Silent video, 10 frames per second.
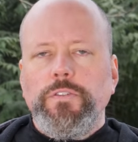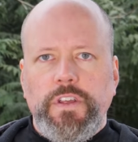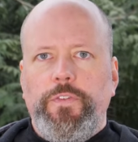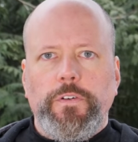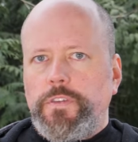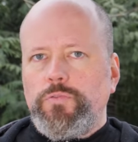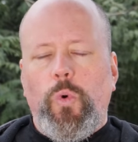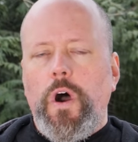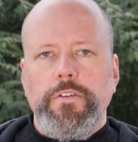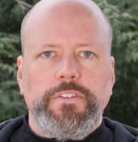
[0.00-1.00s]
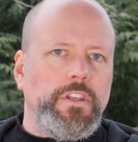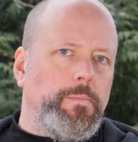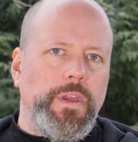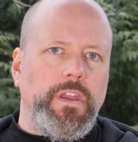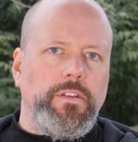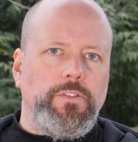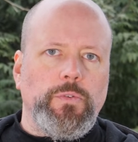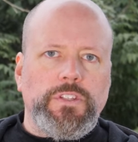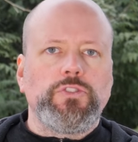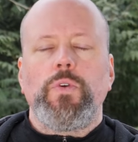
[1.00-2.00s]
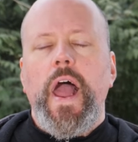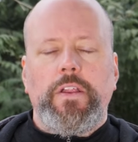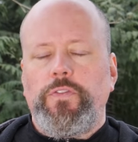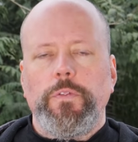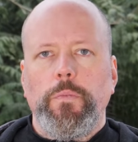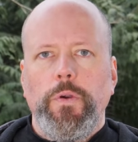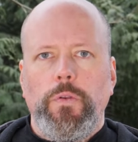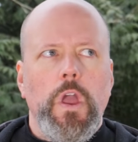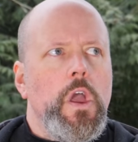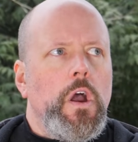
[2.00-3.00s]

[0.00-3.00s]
or difficult this water is going to be to extract from the moon.